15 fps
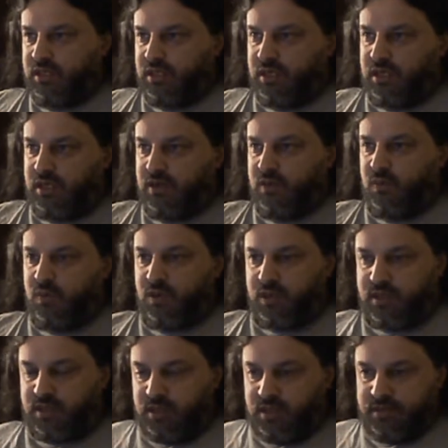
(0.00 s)
uh,
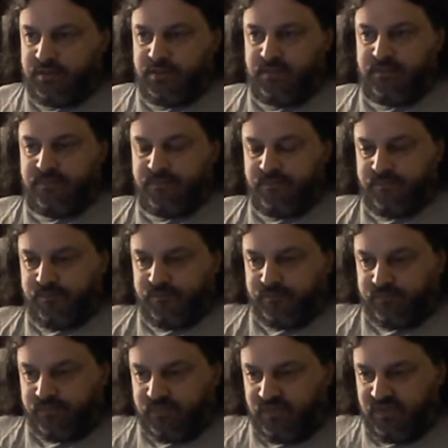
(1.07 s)
work on.
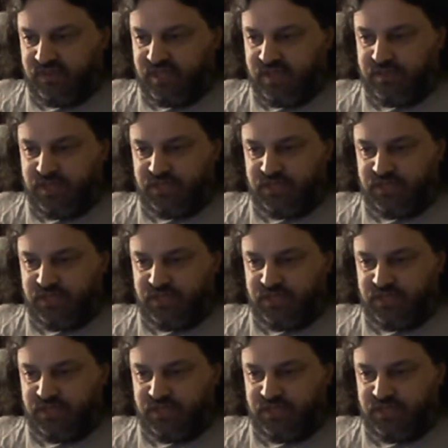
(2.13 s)
And